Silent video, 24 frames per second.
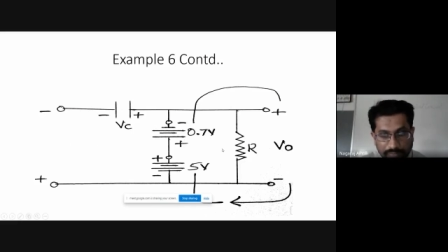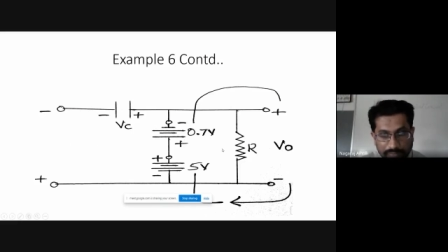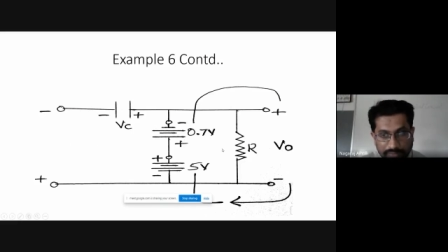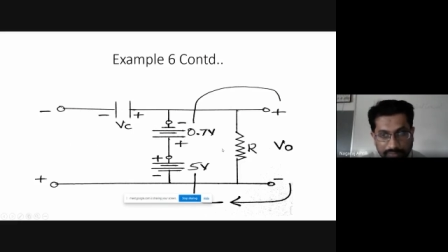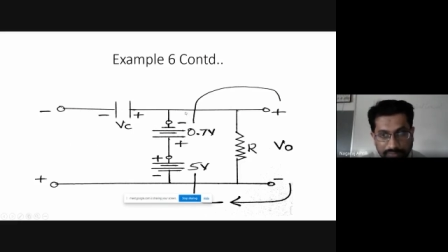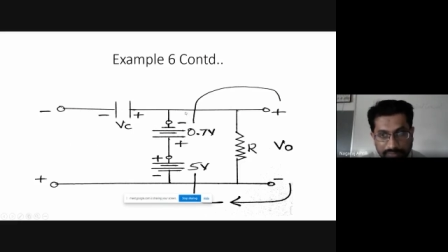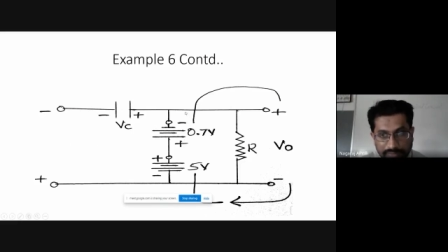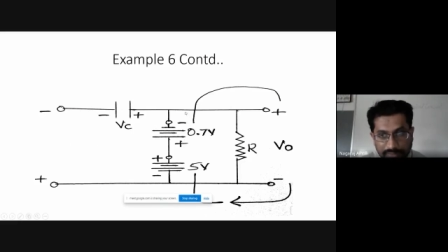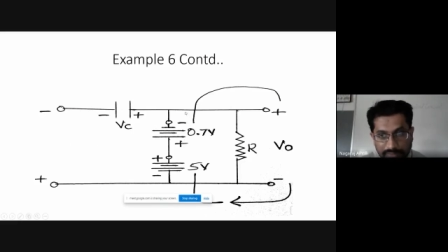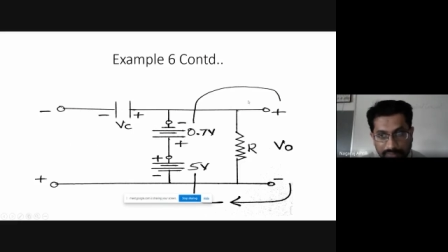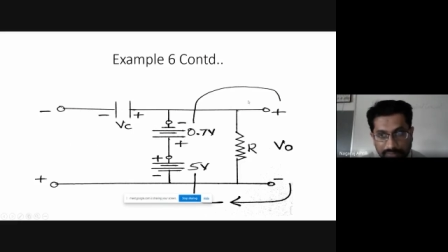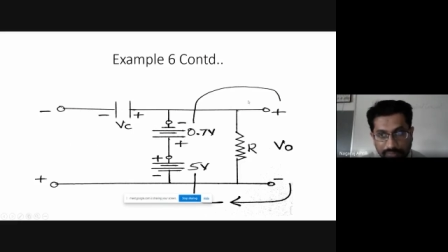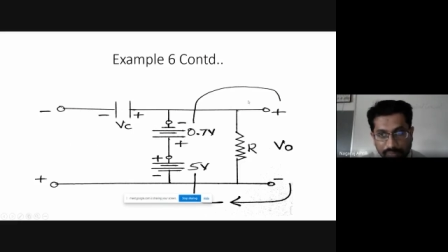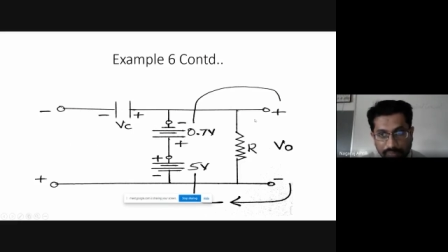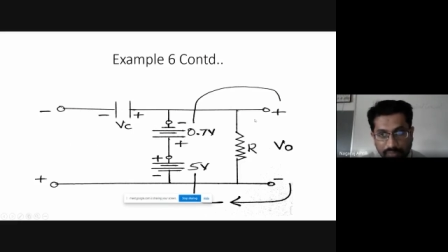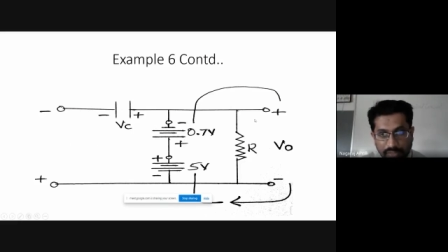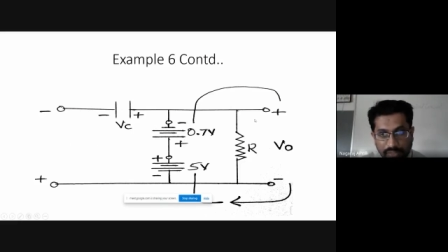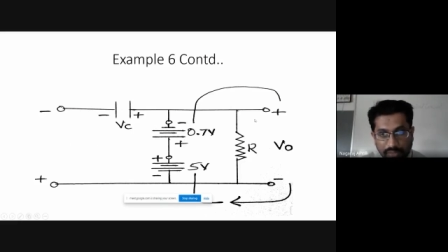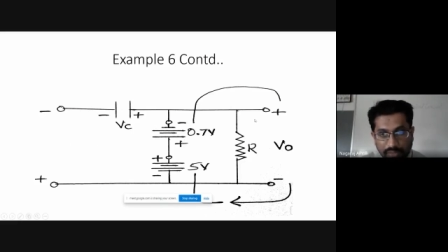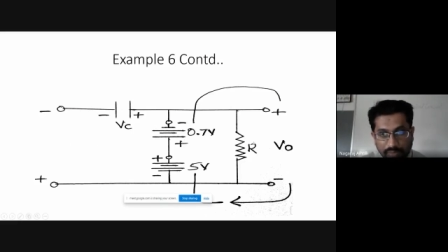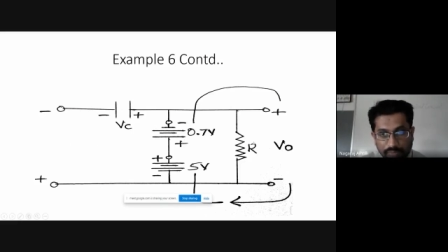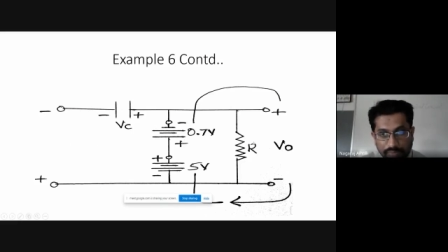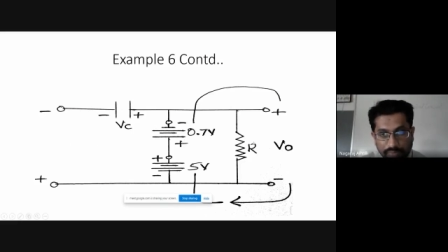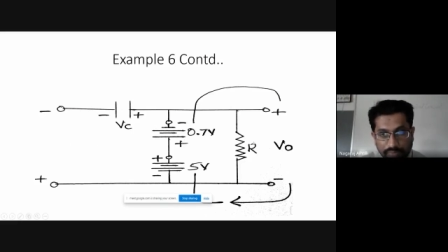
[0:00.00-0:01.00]
with this
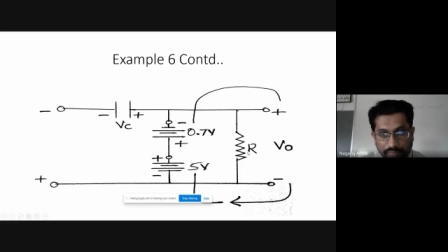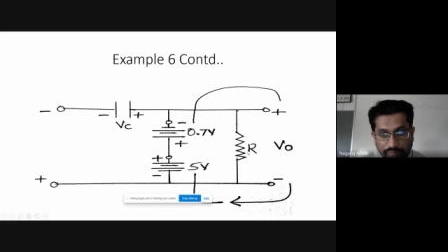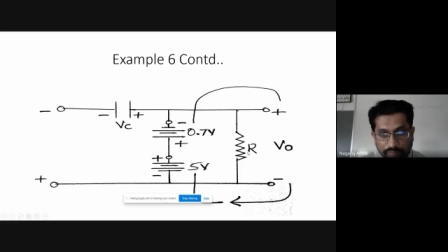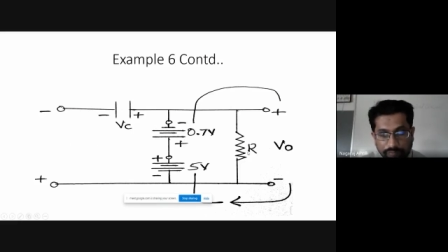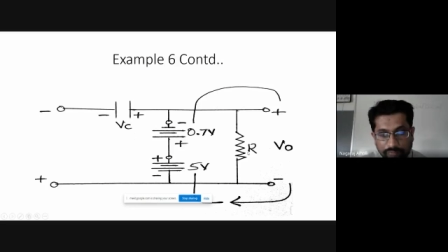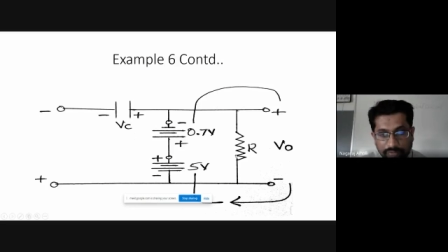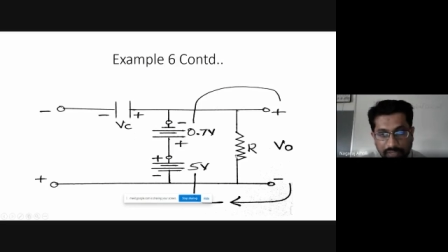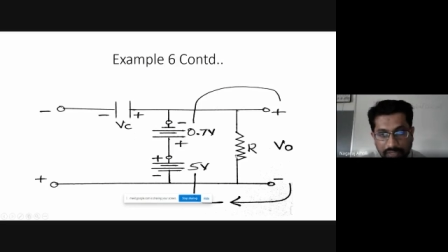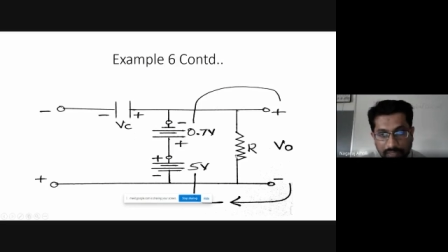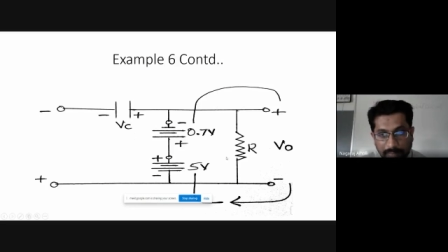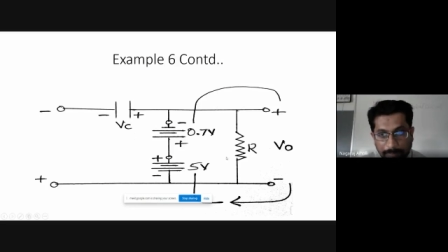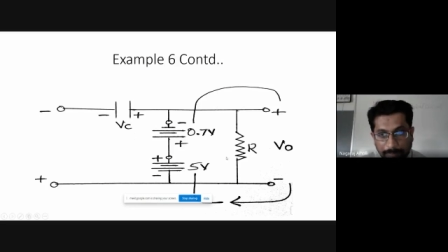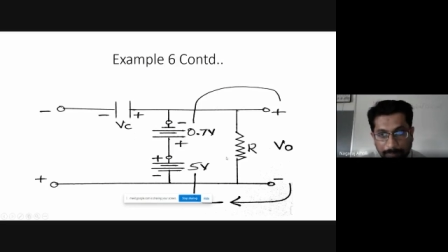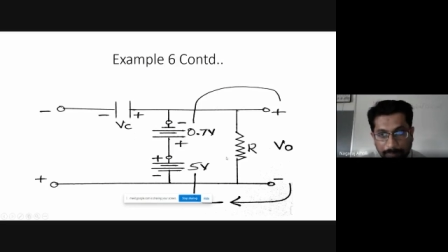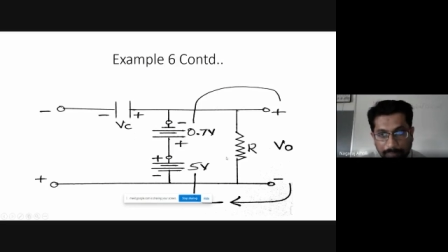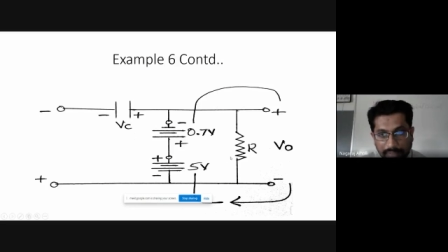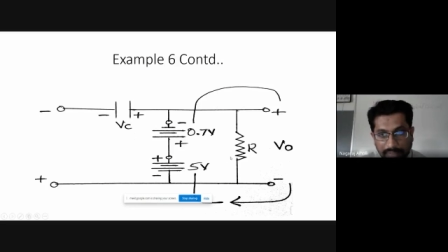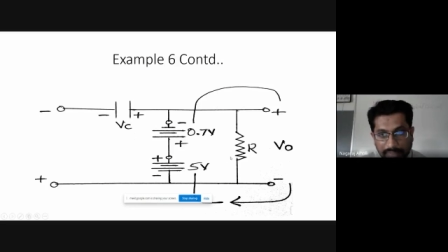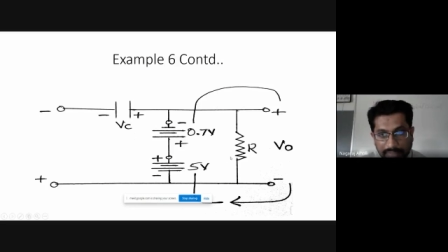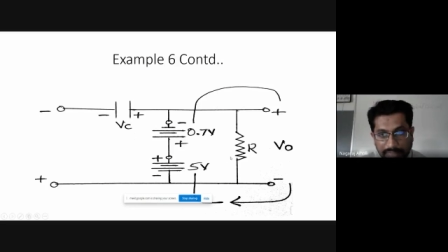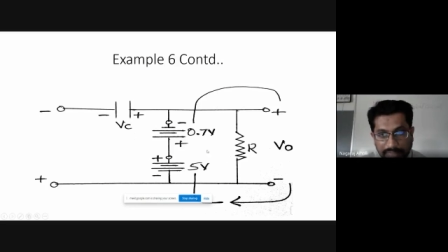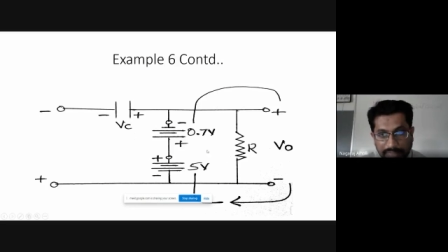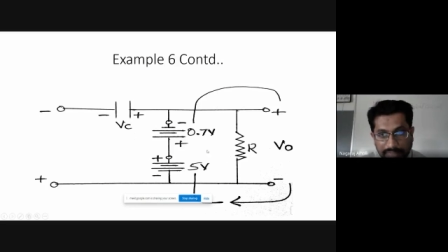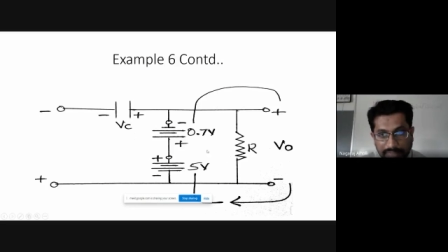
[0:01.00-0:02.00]
circuit now if we
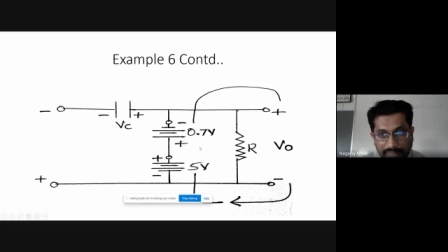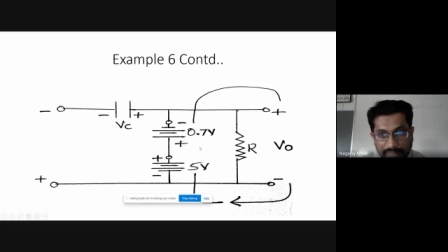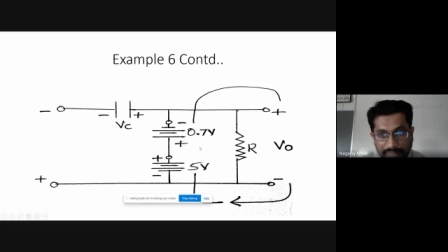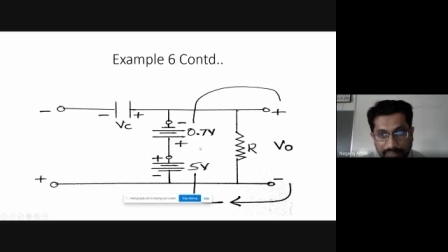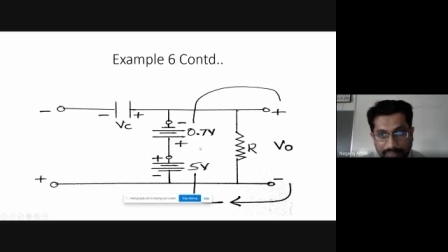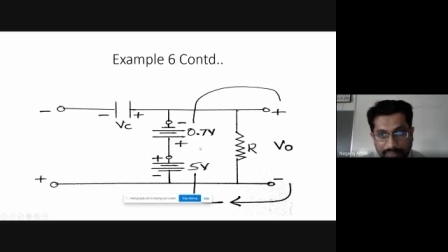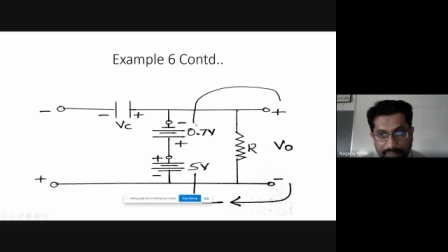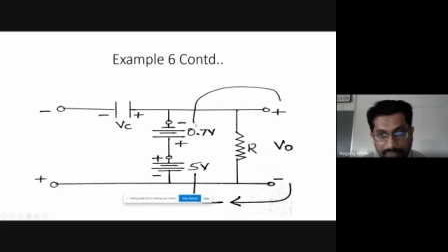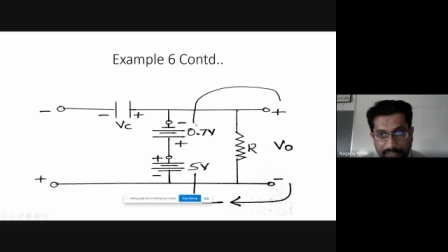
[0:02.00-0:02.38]
apply the